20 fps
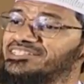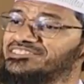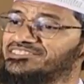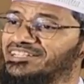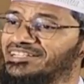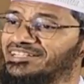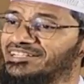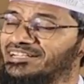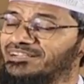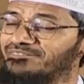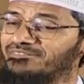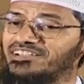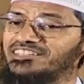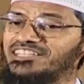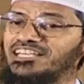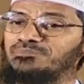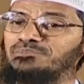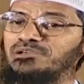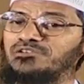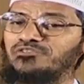reason,
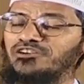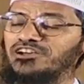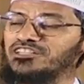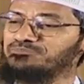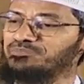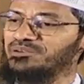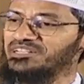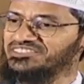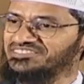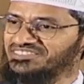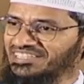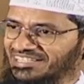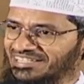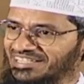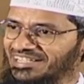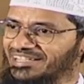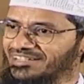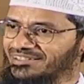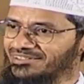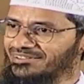whether it be for his personal
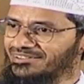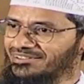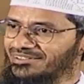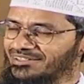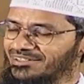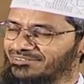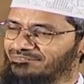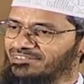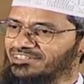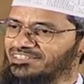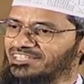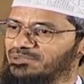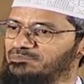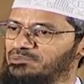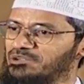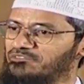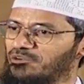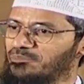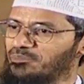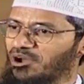gain, whether it
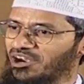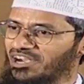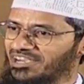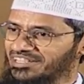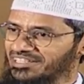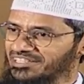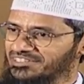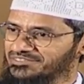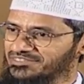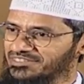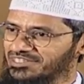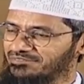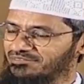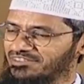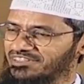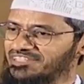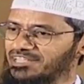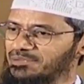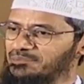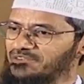be for politics,
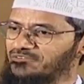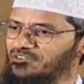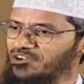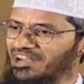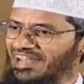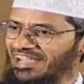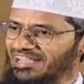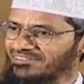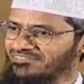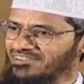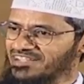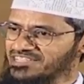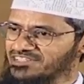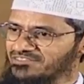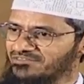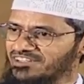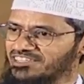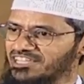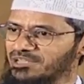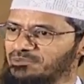whether it be for
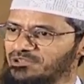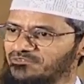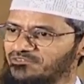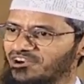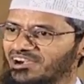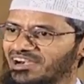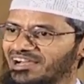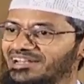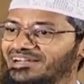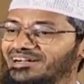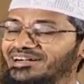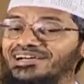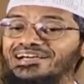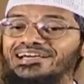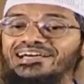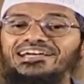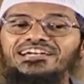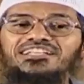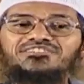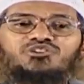language, whether it be for color,
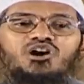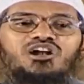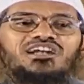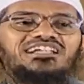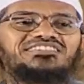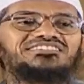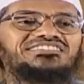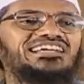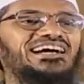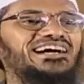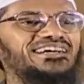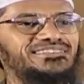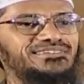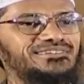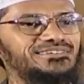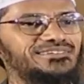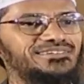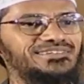it is called as jihad.